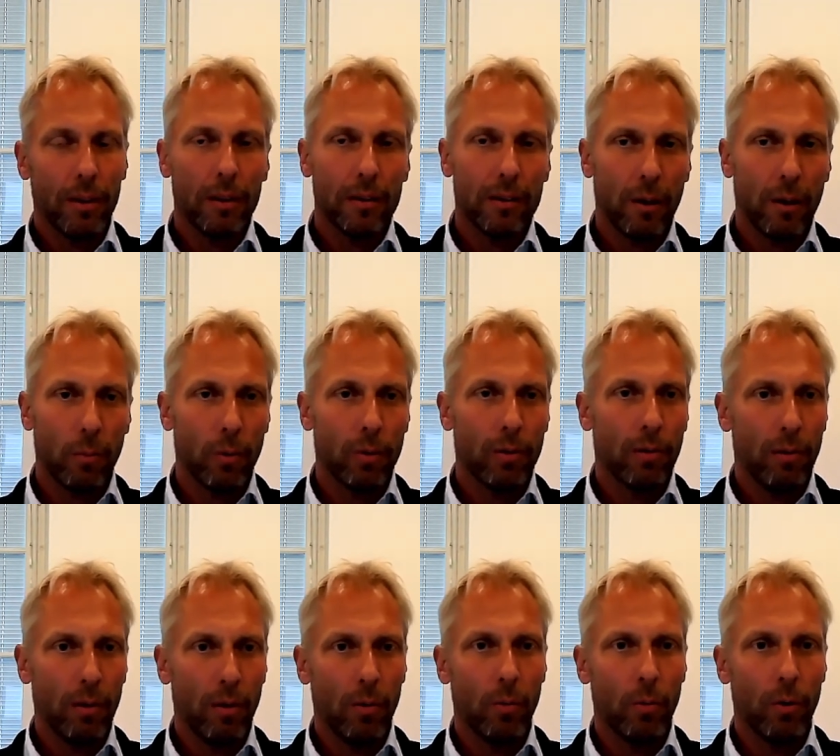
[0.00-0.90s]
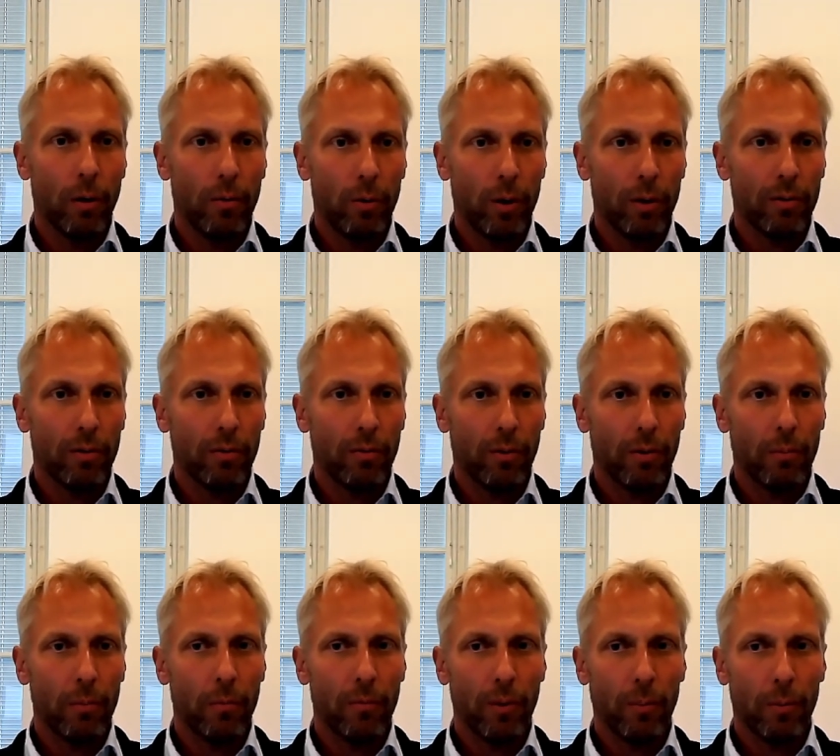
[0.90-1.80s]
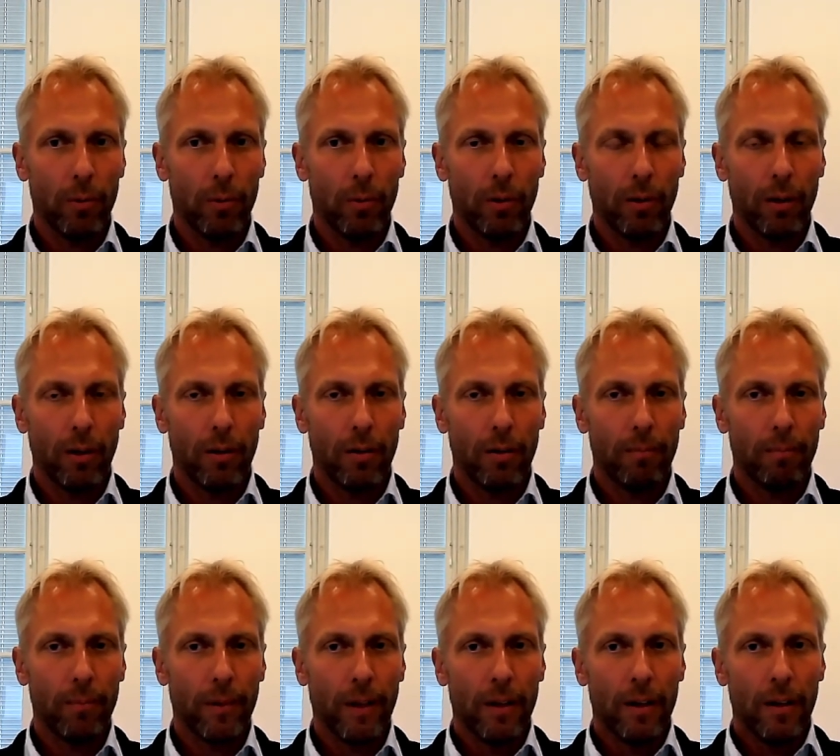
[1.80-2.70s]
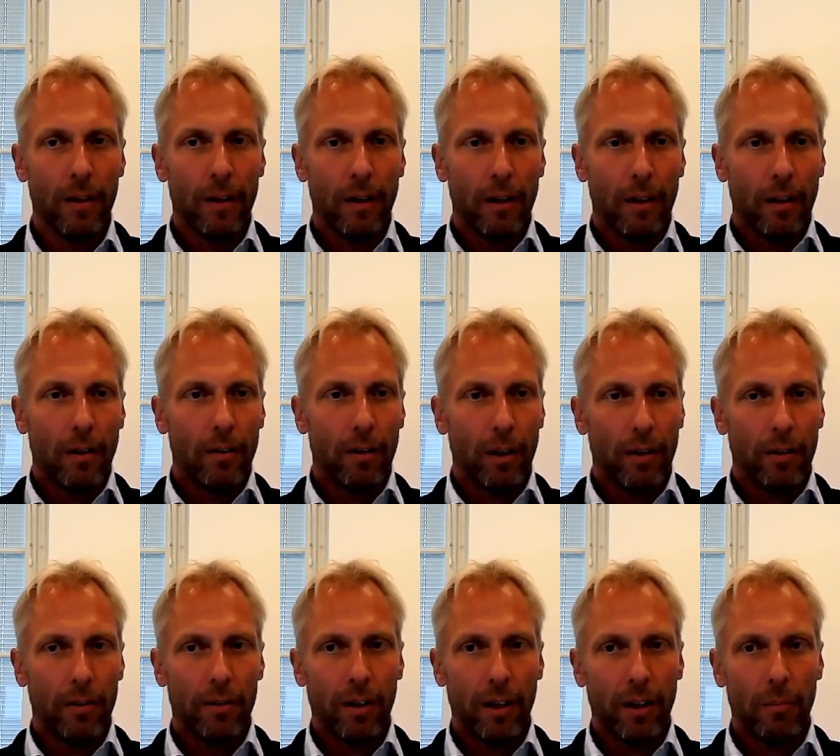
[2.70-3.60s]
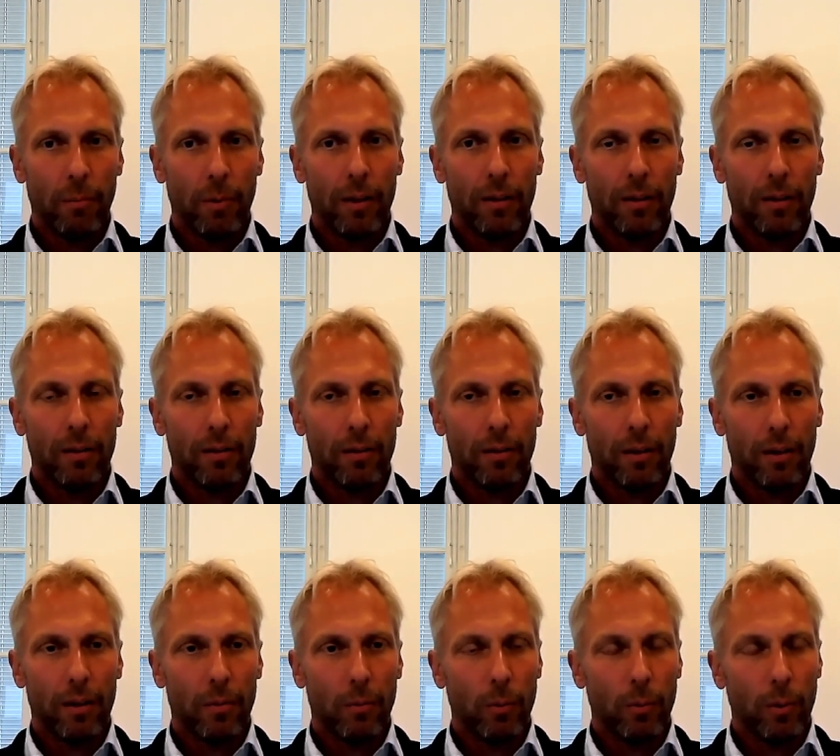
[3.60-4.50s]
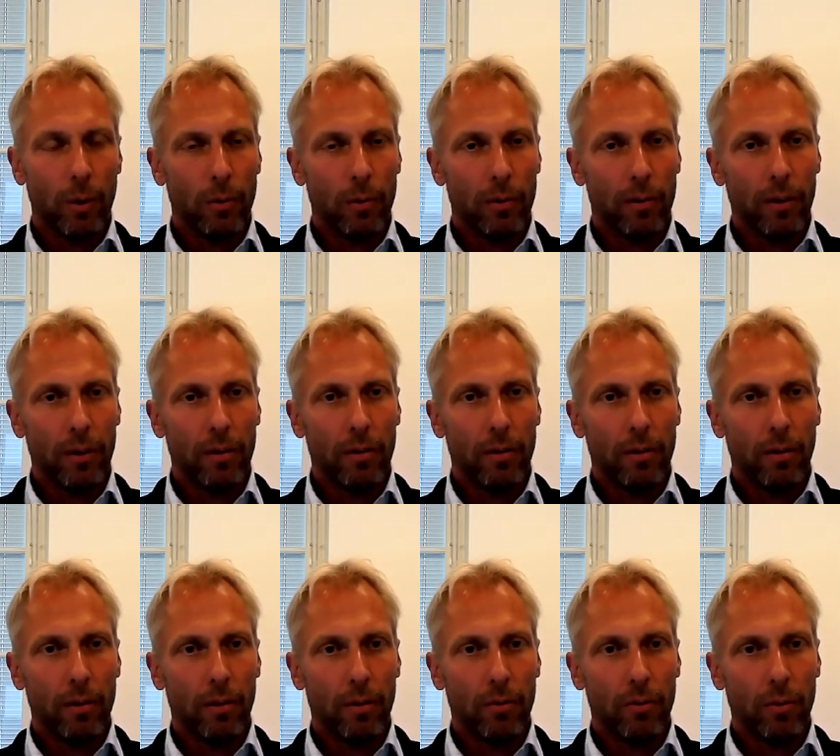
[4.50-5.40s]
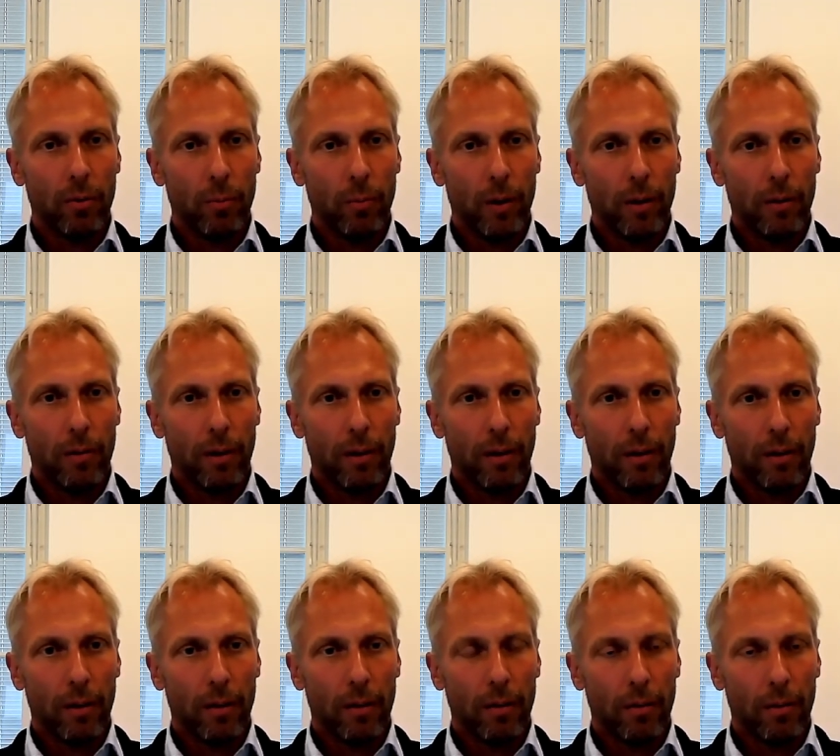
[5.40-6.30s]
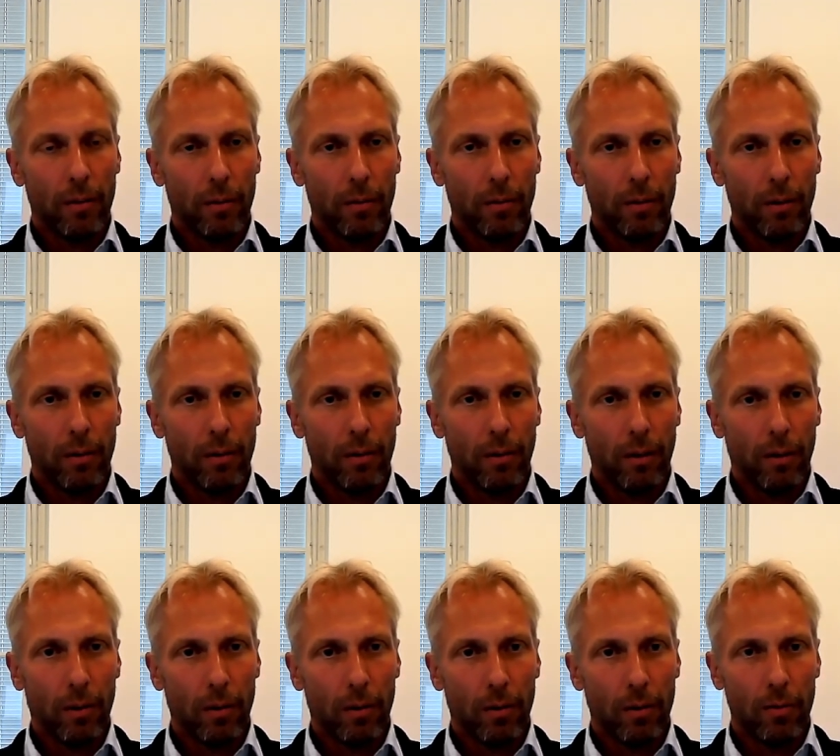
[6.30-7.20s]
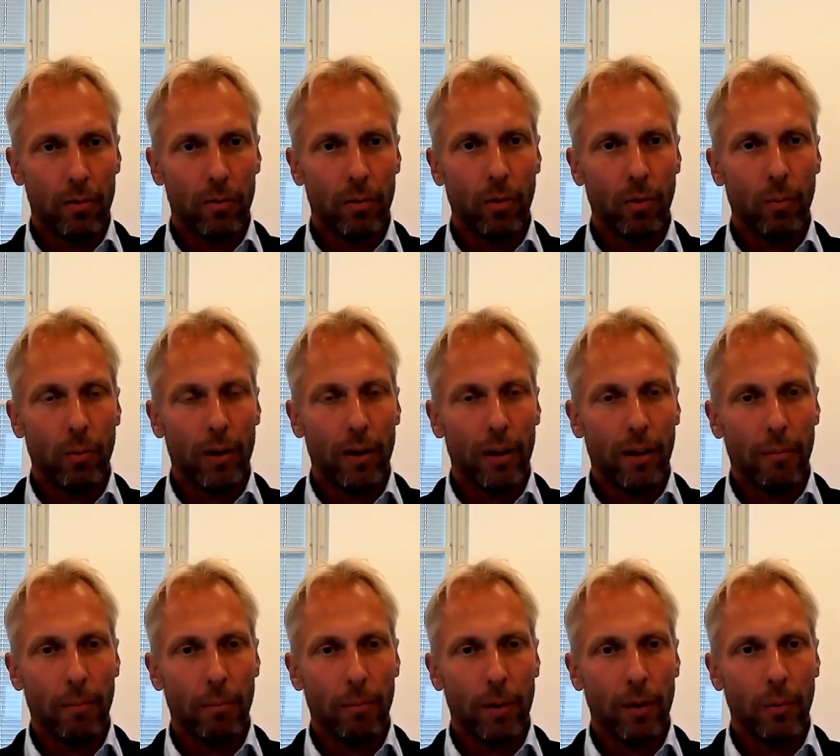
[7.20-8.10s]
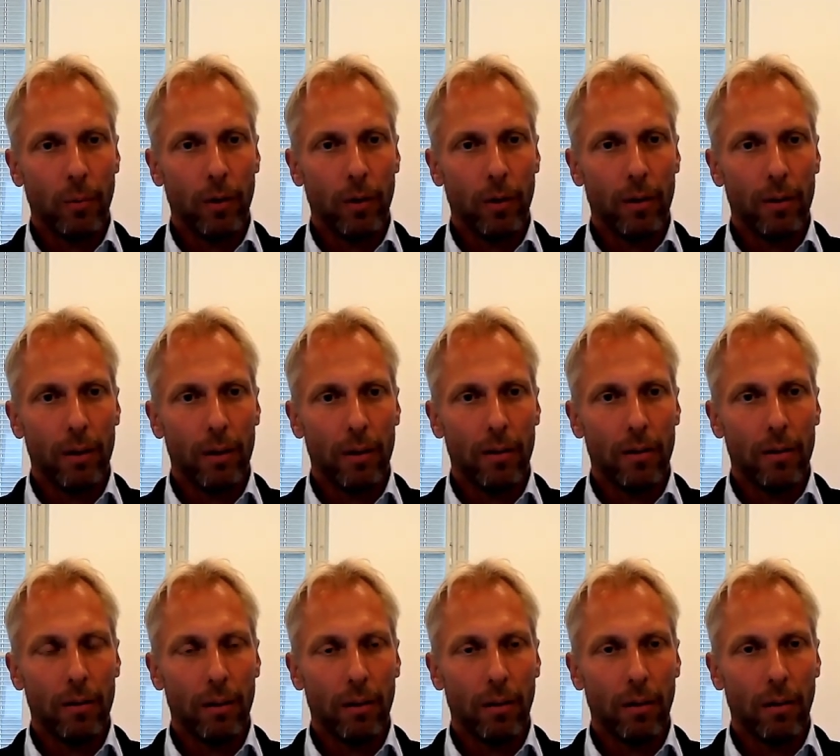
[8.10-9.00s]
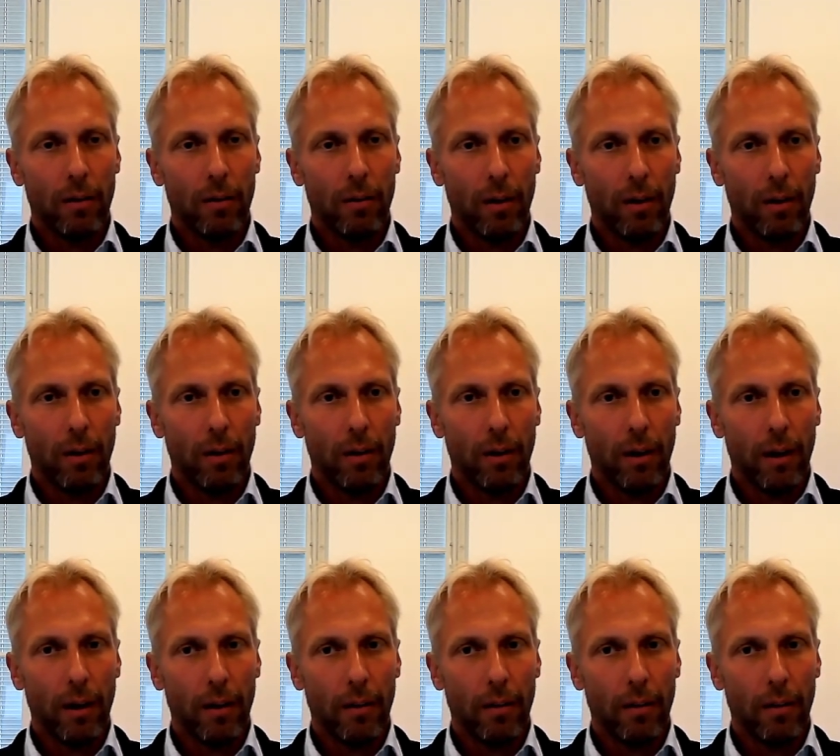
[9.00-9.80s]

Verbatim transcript: somewhat lower risk from from doing that. Another segment is uh, what we call digital consumer. Uh, you know, a consumer company with a digital uh,